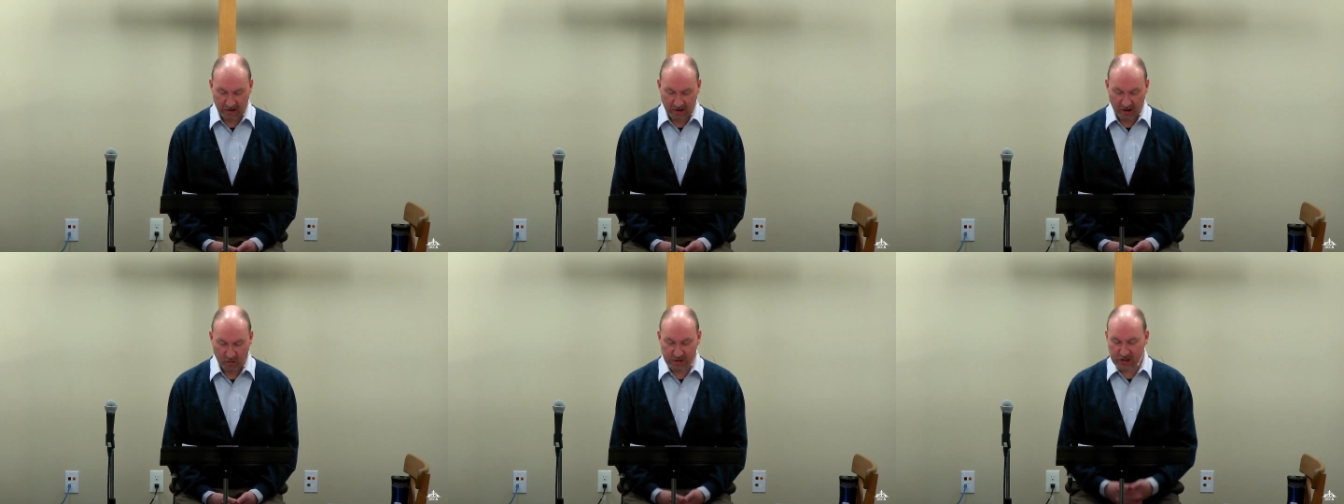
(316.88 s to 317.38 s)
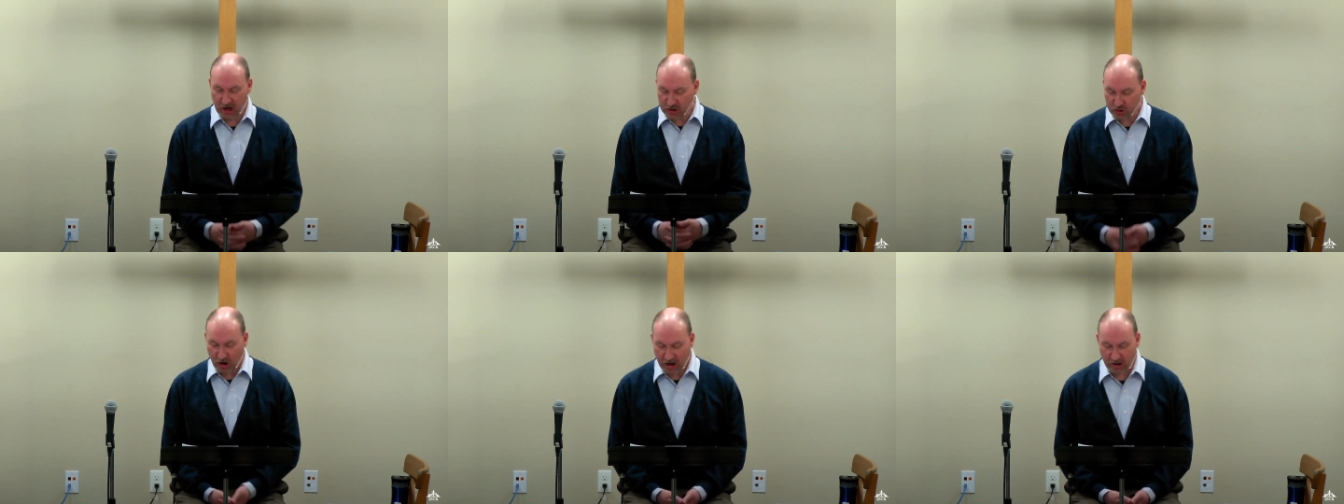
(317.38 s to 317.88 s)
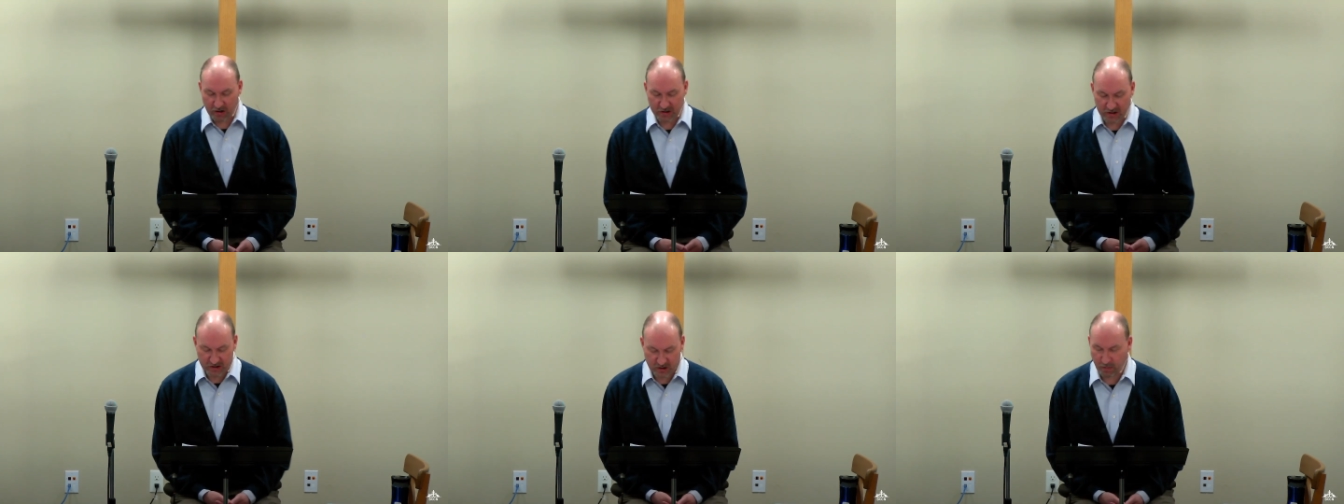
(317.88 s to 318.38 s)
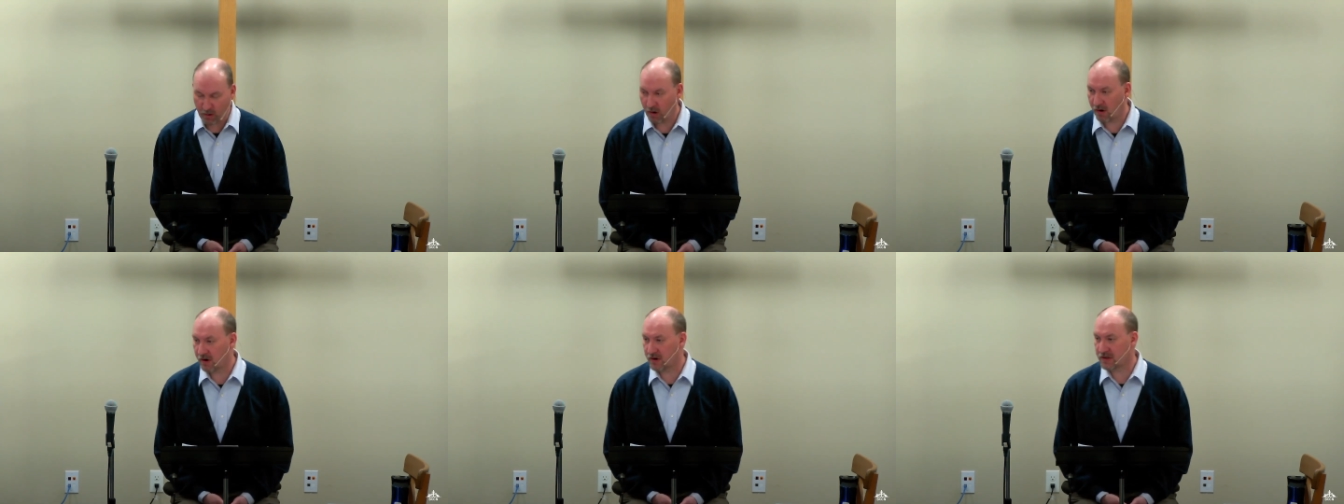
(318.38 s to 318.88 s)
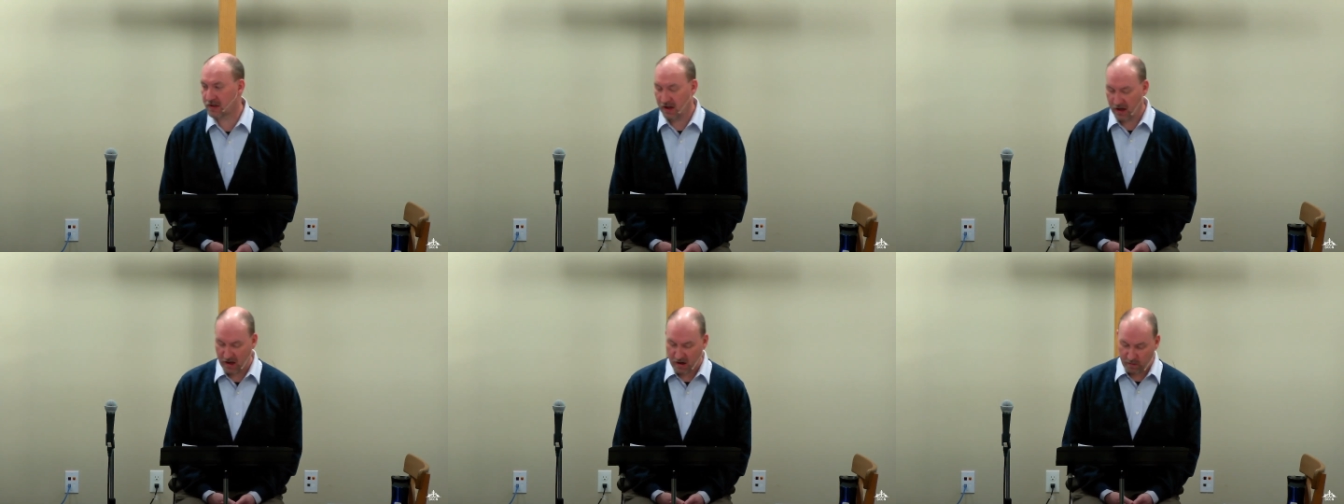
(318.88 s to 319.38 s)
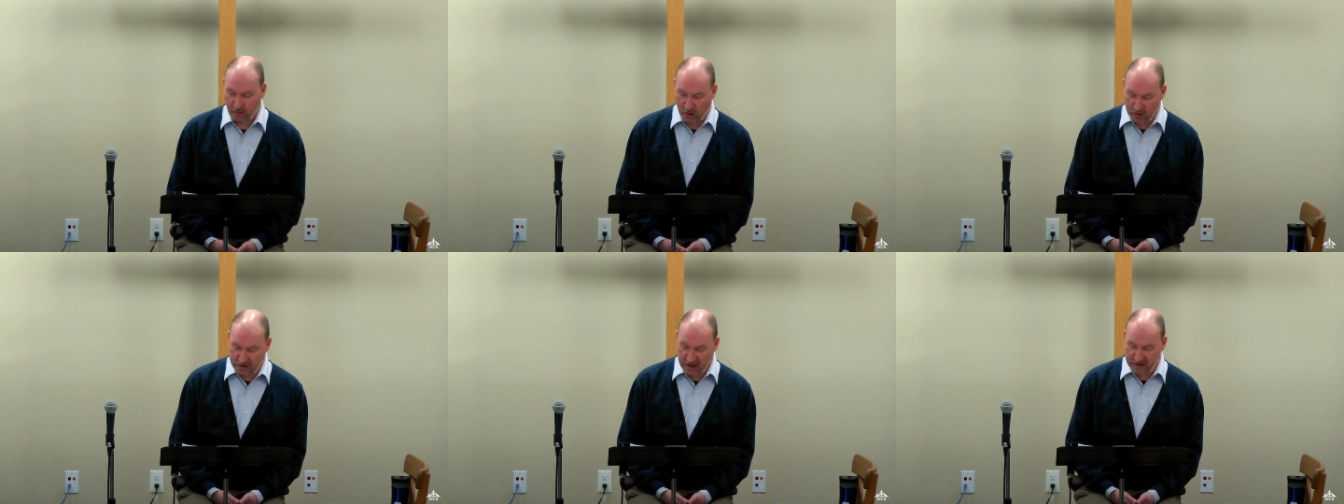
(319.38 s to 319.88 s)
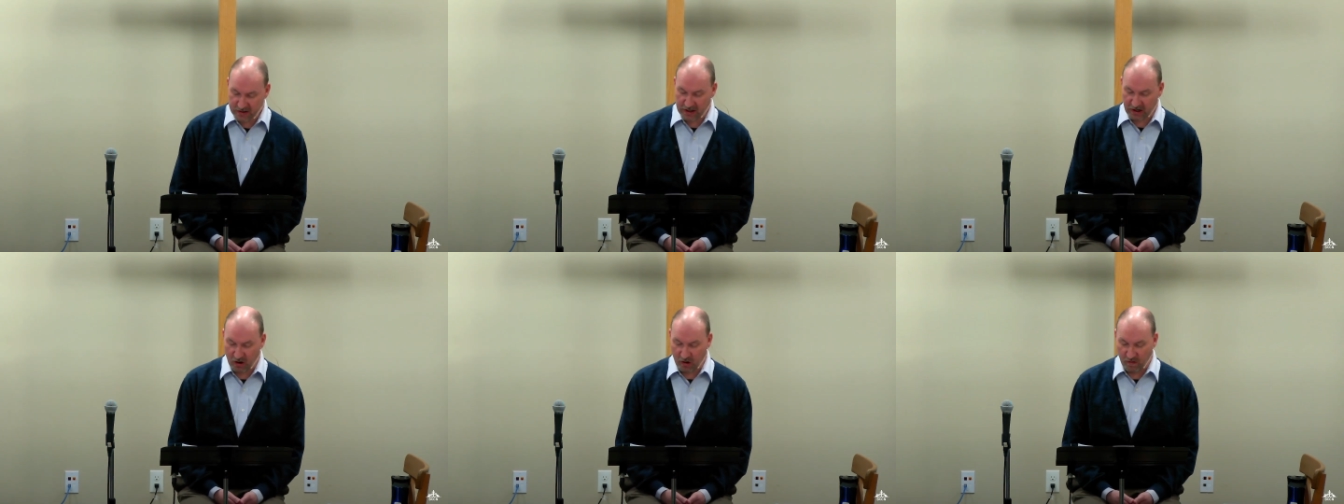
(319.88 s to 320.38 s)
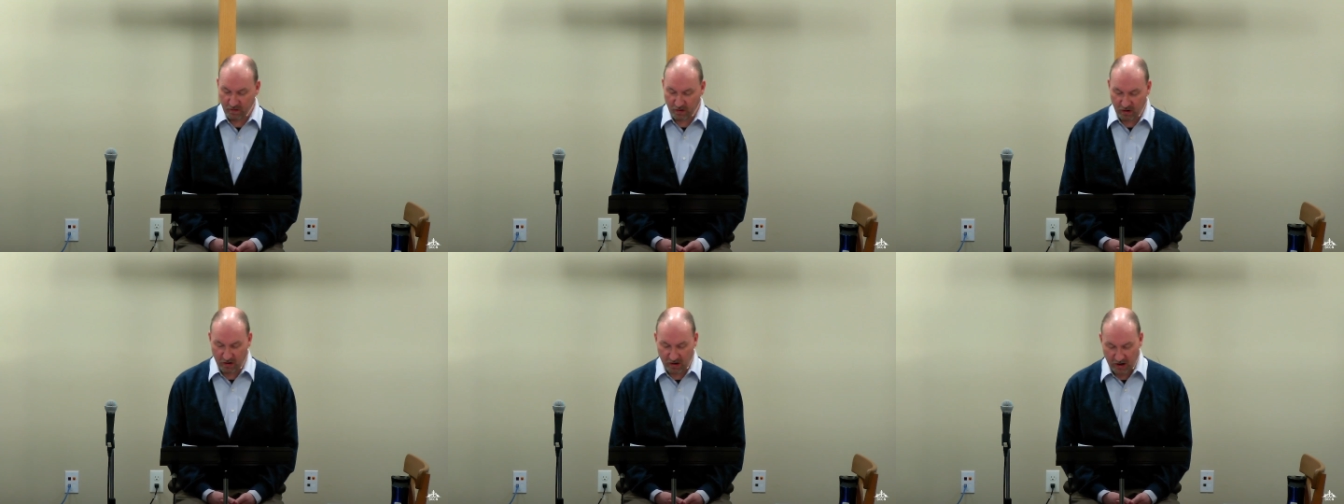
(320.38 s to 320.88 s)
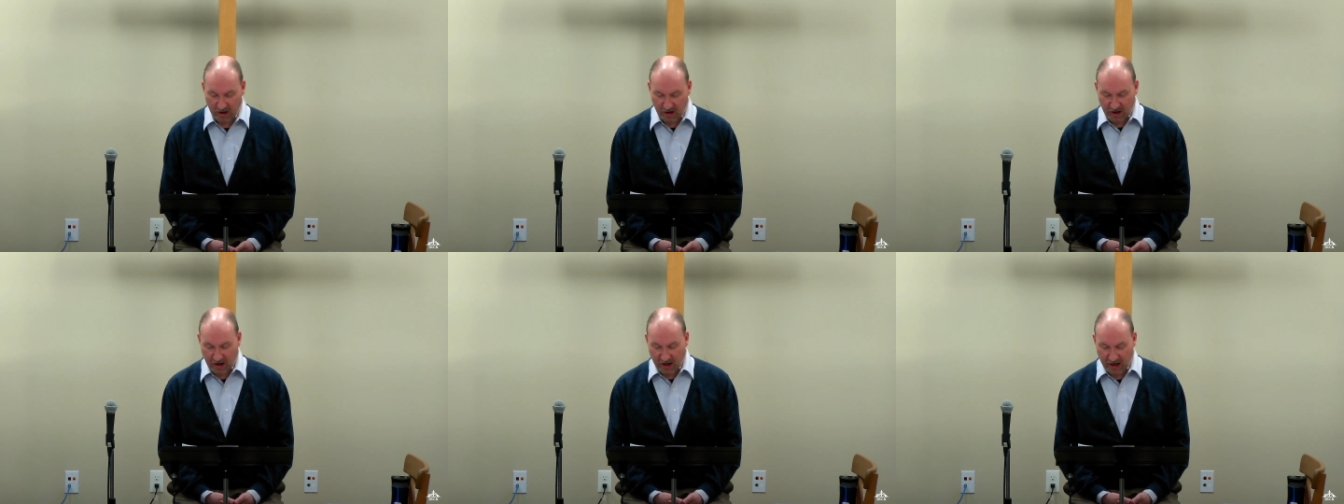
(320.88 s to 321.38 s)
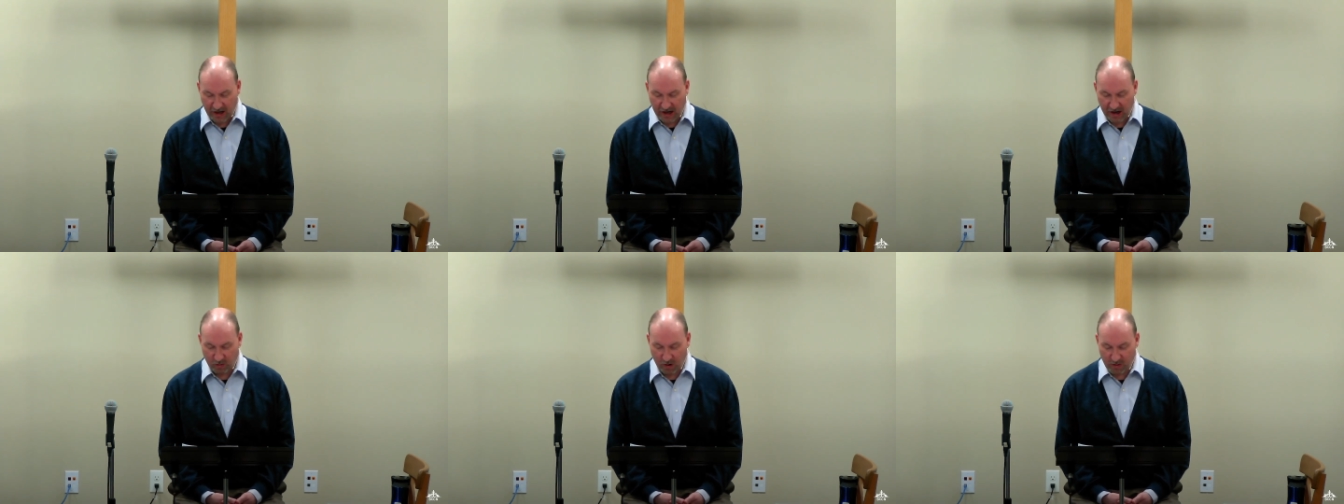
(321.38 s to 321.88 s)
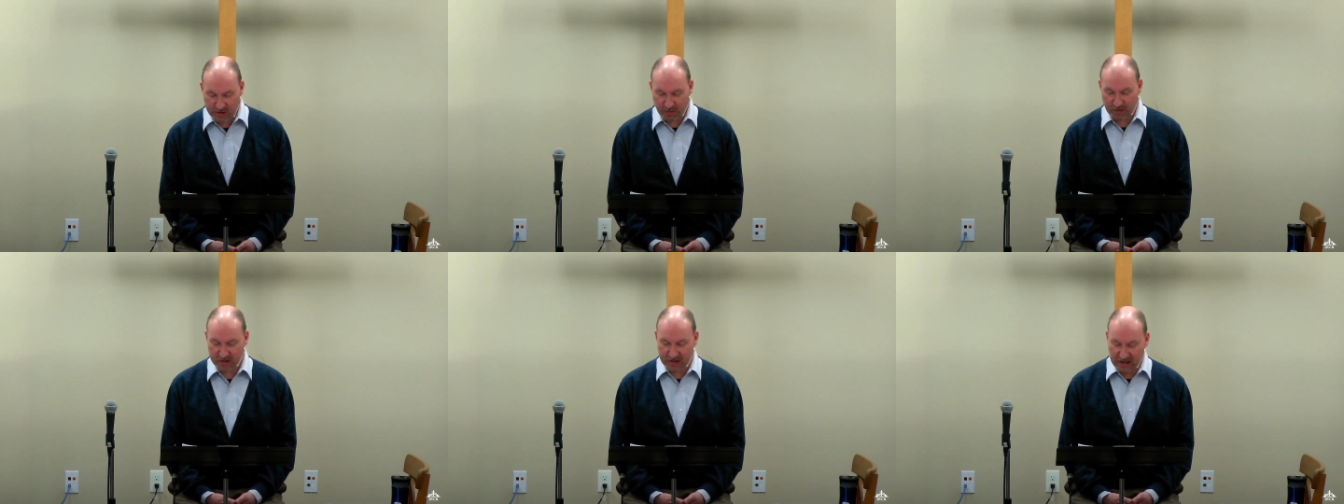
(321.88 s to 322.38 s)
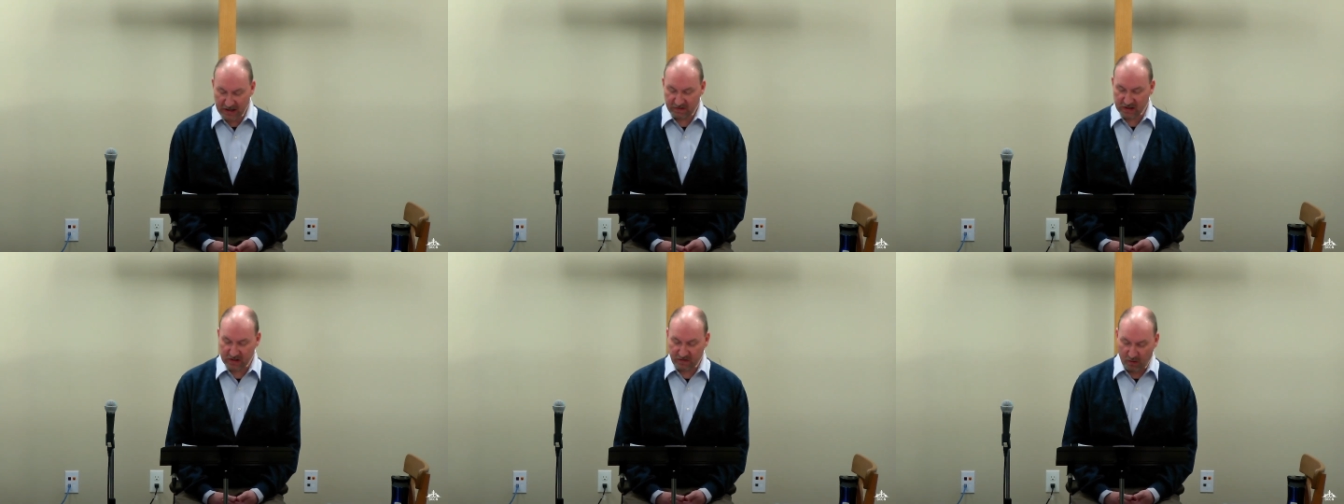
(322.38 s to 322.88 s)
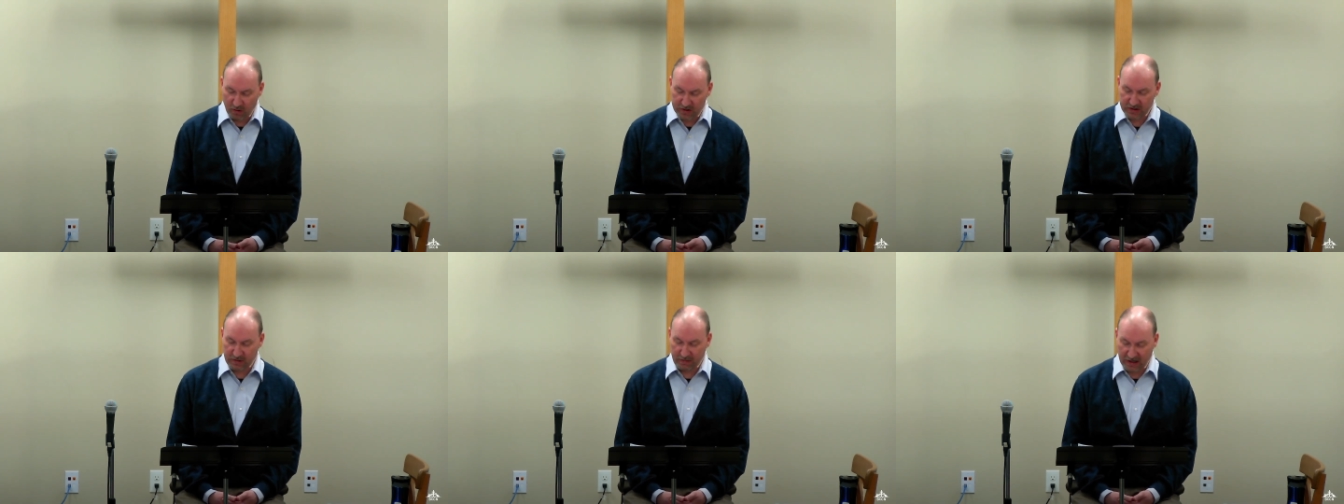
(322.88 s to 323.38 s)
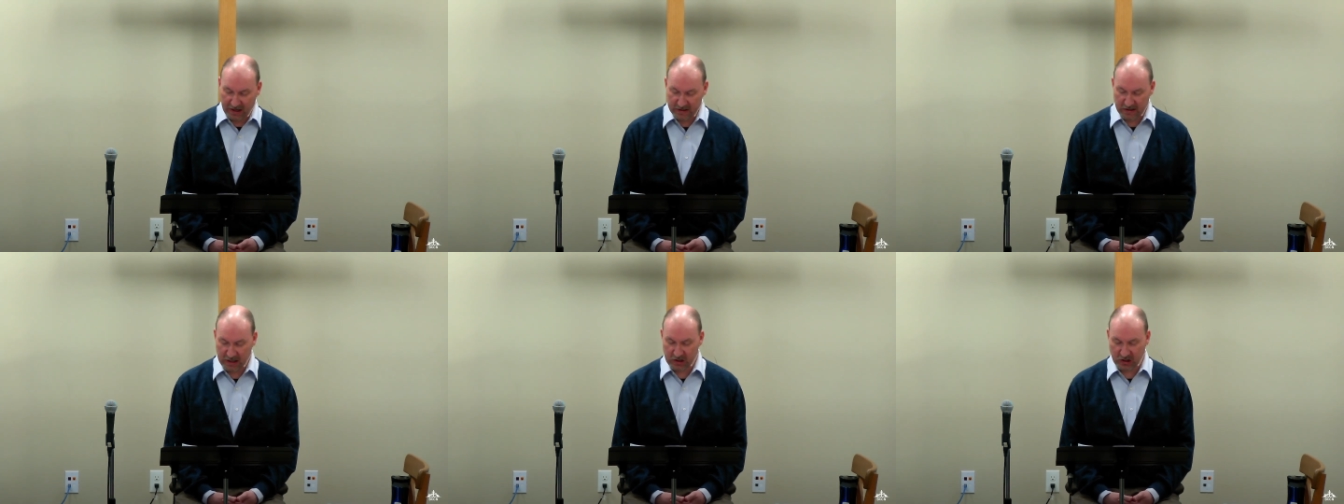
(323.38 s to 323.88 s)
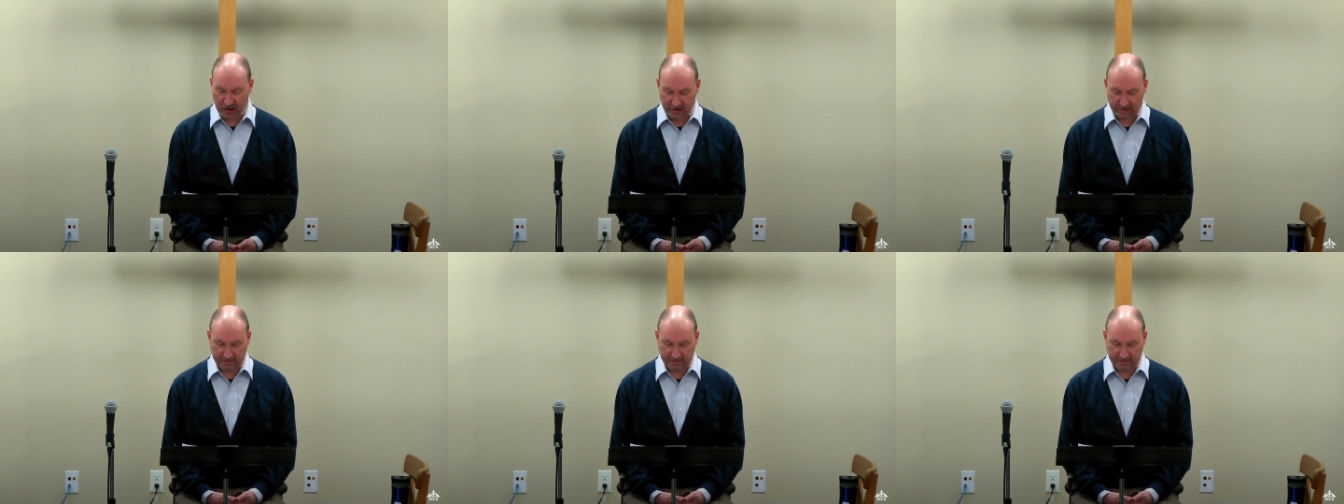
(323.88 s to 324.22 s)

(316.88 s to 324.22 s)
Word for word: We saw truckers and supporters protesting over uh, what was perceived as forced immunization.